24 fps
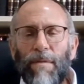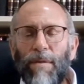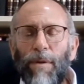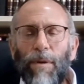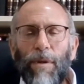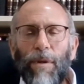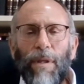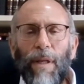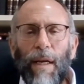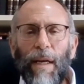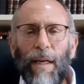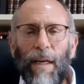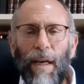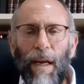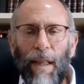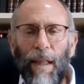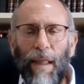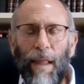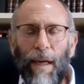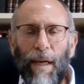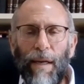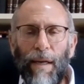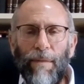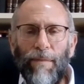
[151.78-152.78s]
look like
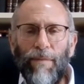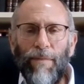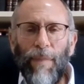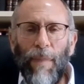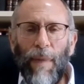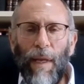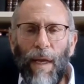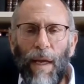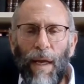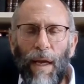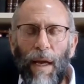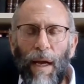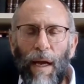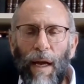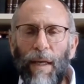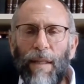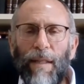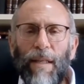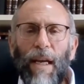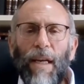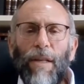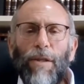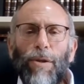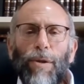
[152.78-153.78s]
nothing.
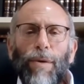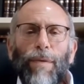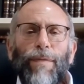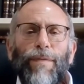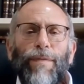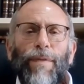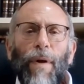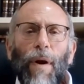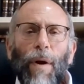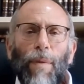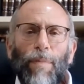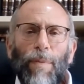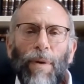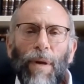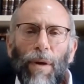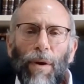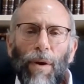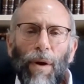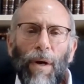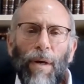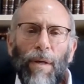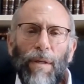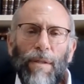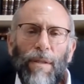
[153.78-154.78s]
A danger far
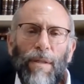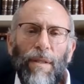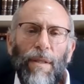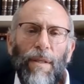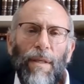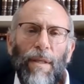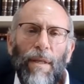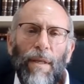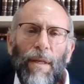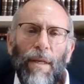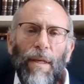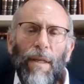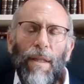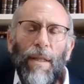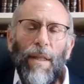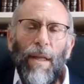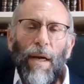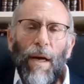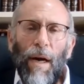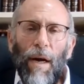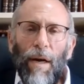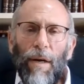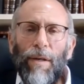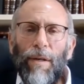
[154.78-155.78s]
beyond
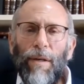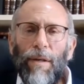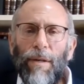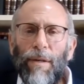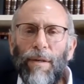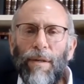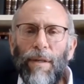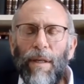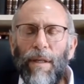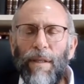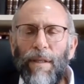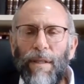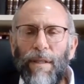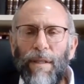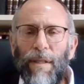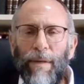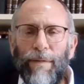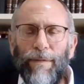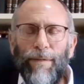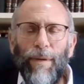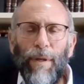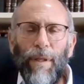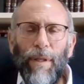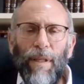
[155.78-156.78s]
the hunger and
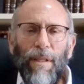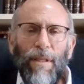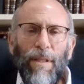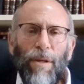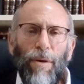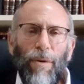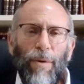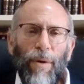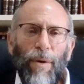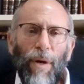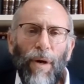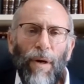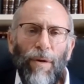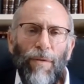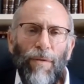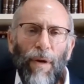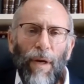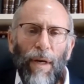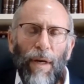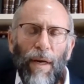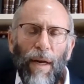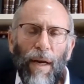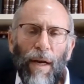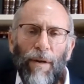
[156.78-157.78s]
suffering that's going on
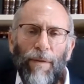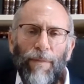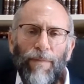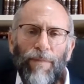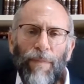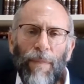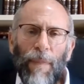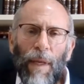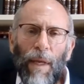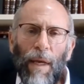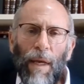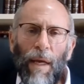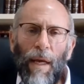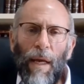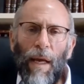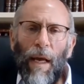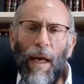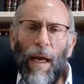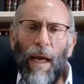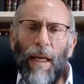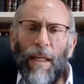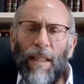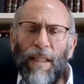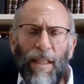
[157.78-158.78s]
right now.
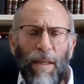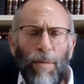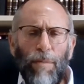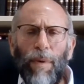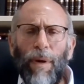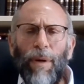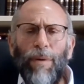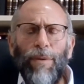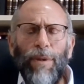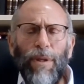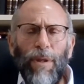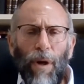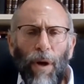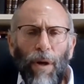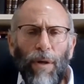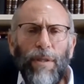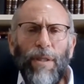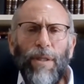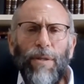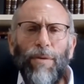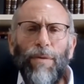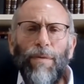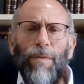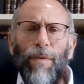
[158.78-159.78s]
He said, but it was
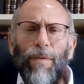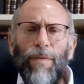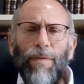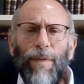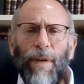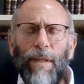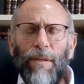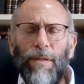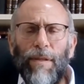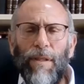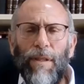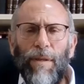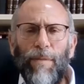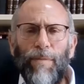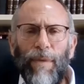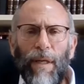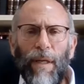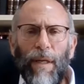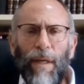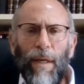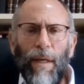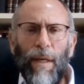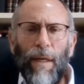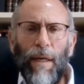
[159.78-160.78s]
also revealed to
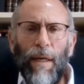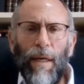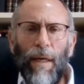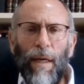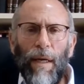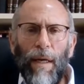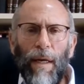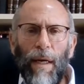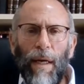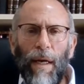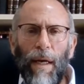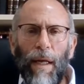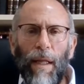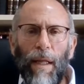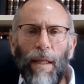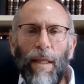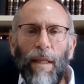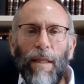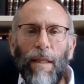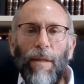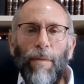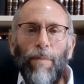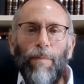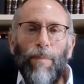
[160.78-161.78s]
me
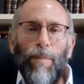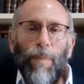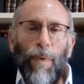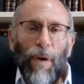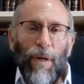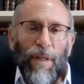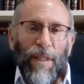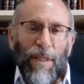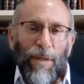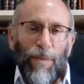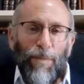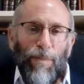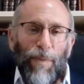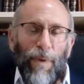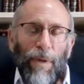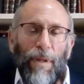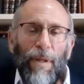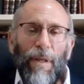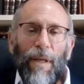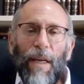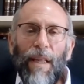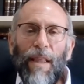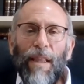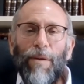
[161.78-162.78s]
that the
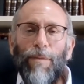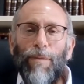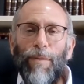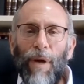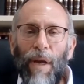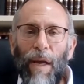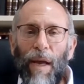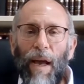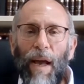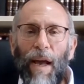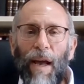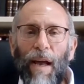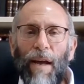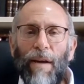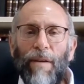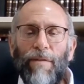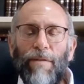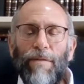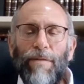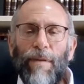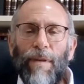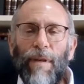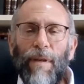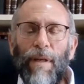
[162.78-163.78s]
possibility that we
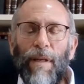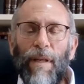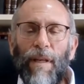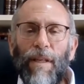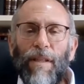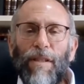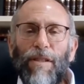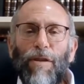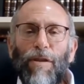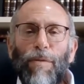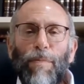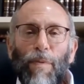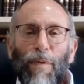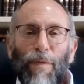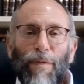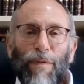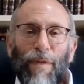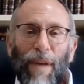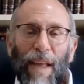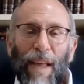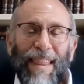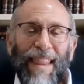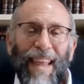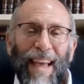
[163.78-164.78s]
have to
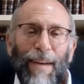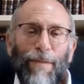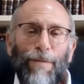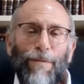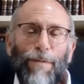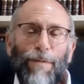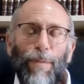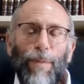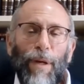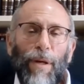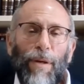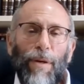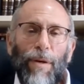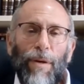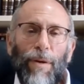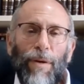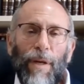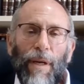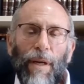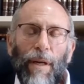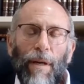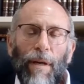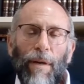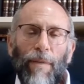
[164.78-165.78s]
prevent that from
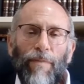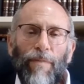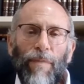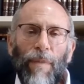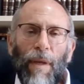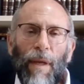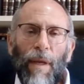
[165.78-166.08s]
occurring